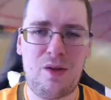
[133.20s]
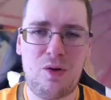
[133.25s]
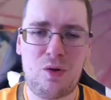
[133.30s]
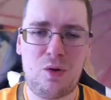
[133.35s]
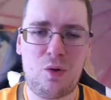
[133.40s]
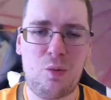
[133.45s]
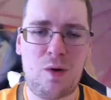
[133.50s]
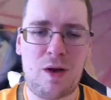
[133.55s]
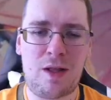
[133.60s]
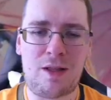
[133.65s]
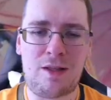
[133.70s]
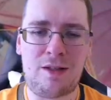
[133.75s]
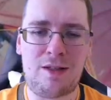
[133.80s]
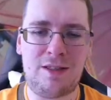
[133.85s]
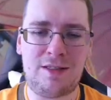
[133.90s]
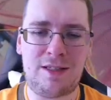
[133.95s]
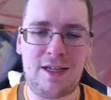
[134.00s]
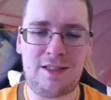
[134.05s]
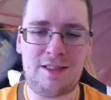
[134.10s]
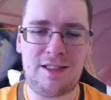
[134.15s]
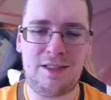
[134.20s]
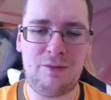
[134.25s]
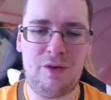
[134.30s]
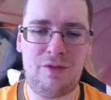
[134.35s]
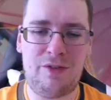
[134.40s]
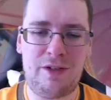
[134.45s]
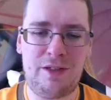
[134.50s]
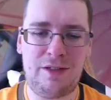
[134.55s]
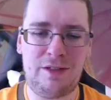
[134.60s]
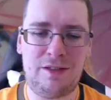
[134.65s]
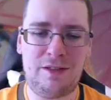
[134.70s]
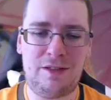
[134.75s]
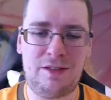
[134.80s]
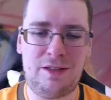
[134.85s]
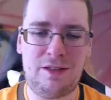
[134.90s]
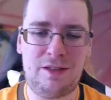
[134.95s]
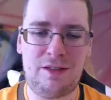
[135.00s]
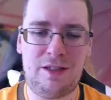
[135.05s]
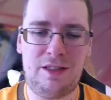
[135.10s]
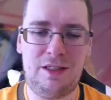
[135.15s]
or whether it's actually within,
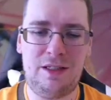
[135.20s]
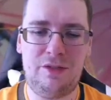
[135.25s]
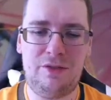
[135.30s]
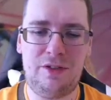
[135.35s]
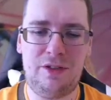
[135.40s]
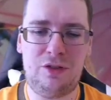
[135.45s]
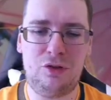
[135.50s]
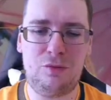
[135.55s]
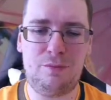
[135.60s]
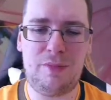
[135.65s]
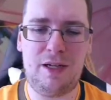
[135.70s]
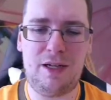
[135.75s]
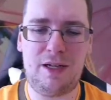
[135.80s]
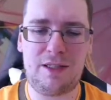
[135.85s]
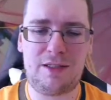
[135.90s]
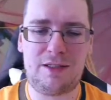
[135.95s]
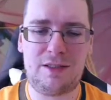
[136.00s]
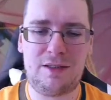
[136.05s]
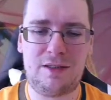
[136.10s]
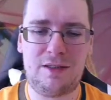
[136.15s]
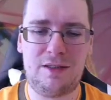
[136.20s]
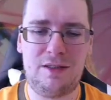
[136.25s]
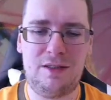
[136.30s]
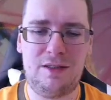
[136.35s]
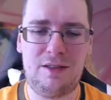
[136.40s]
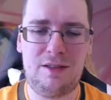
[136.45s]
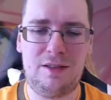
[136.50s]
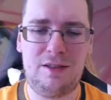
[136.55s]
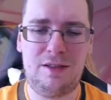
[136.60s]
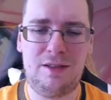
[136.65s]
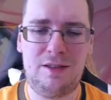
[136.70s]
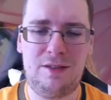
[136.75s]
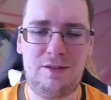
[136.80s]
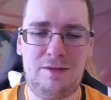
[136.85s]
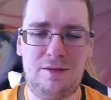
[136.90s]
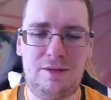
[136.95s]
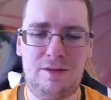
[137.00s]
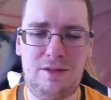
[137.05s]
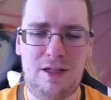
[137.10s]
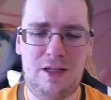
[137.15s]
you know, individual packs.
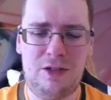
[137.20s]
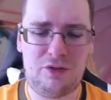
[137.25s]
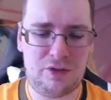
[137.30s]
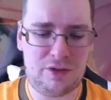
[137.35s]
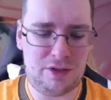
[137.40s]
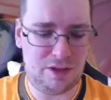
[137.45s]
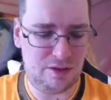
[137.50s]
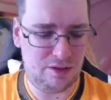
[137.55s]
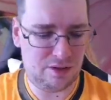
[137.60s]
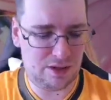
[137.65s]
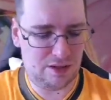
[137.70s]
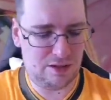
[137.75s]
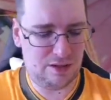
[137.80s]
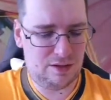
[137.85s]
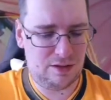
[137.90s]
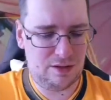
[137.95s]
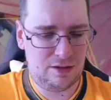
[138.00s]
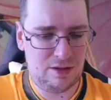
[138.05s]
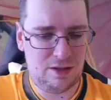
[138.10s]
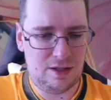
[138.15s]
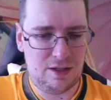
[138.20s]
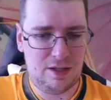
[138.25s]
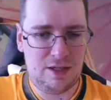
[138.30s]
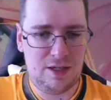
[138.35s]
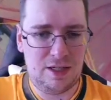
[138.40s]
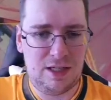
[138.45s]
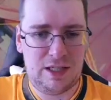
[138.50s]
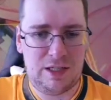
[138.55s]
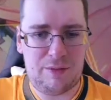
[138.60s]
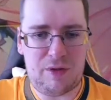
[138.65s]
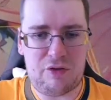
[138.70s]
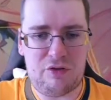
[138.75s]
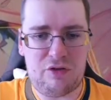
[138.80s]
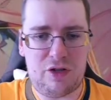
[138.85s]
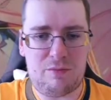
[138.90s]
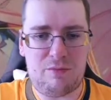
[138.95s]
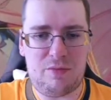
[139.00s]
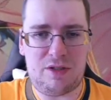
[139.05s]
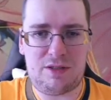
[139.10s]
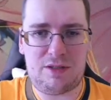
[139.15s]
Interesting. Okay, let me grab my